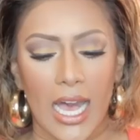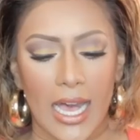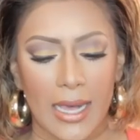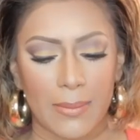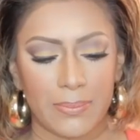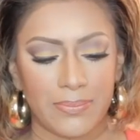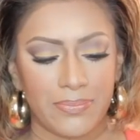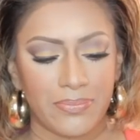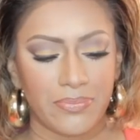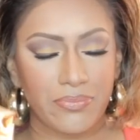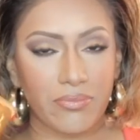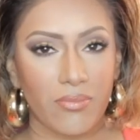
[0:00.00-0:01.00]
I
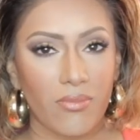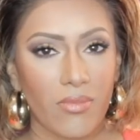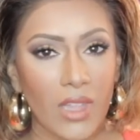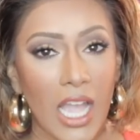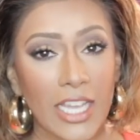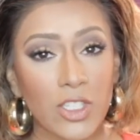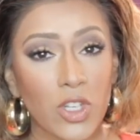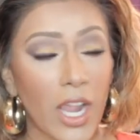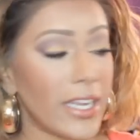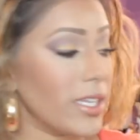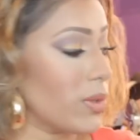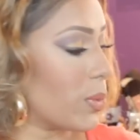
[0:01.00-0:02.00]

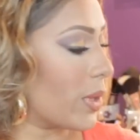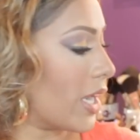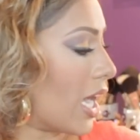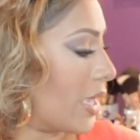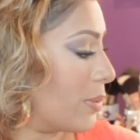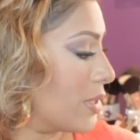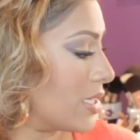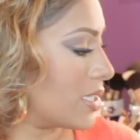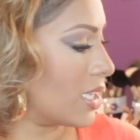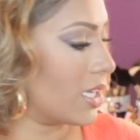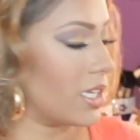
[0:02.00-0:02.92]
tried it when I was